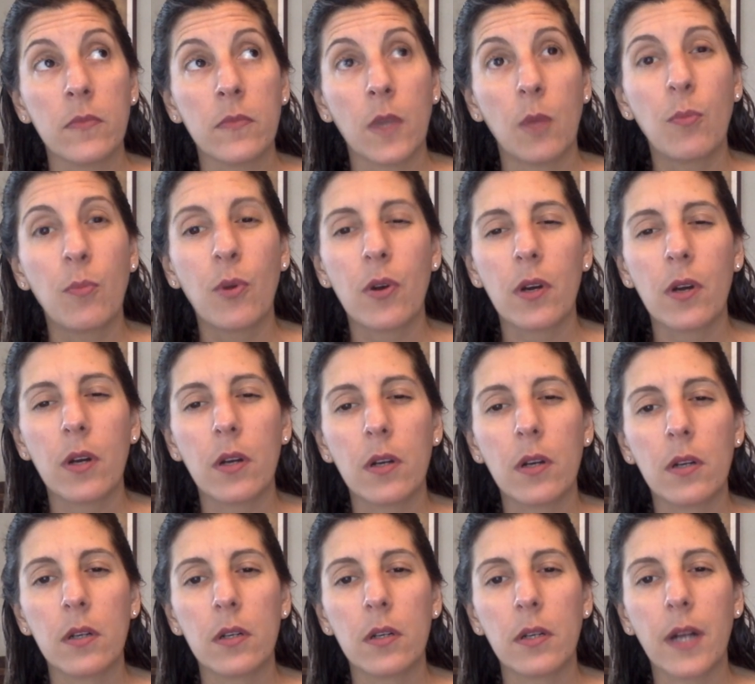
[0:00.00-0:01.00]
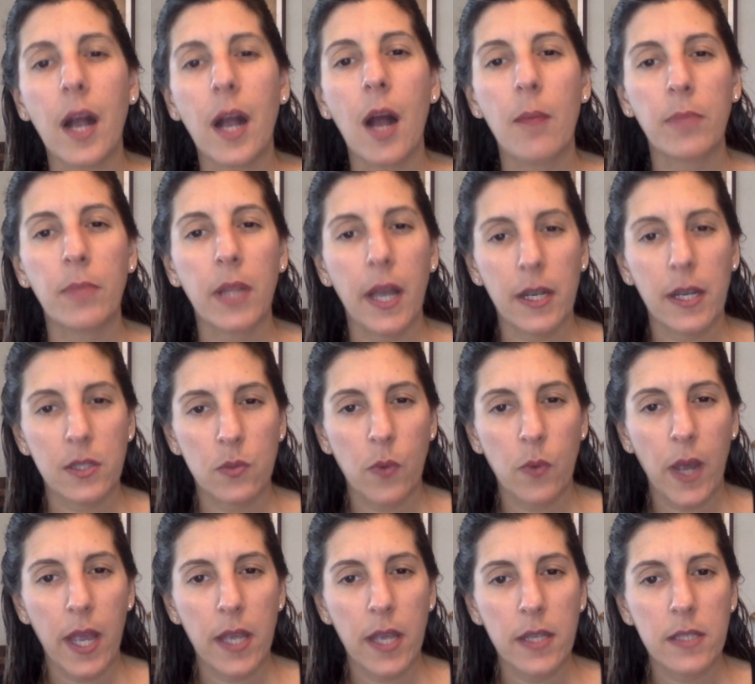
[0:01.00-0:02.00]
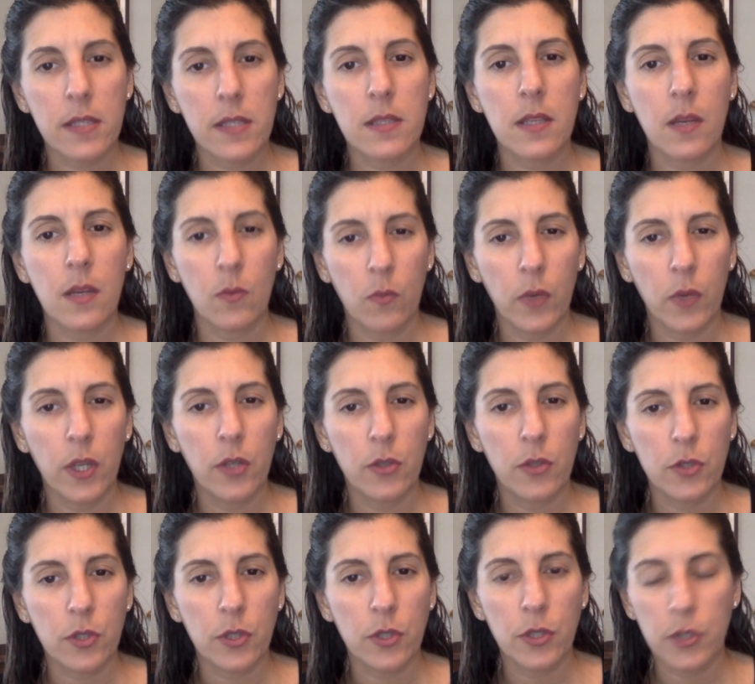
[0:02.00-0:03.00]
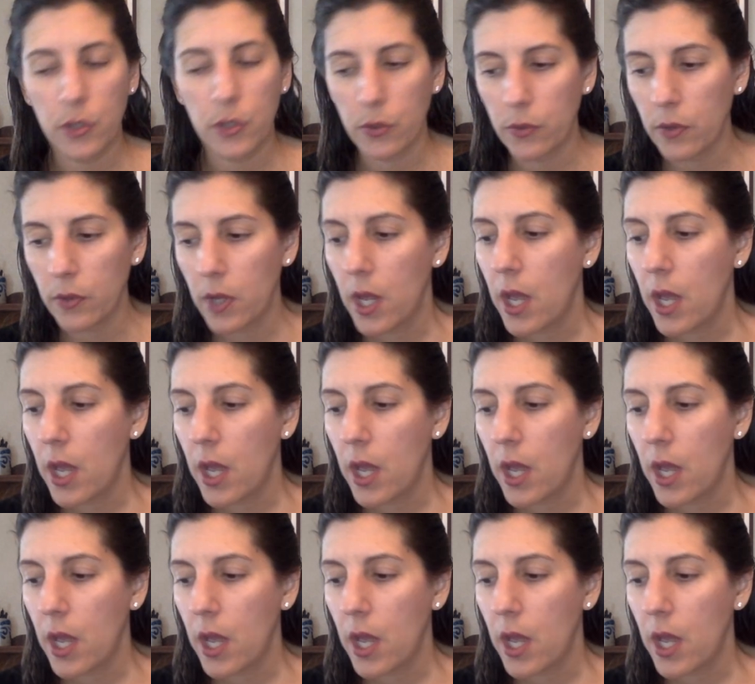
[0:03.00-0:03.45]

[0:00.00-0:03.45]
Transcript: more complex ways than we usually do.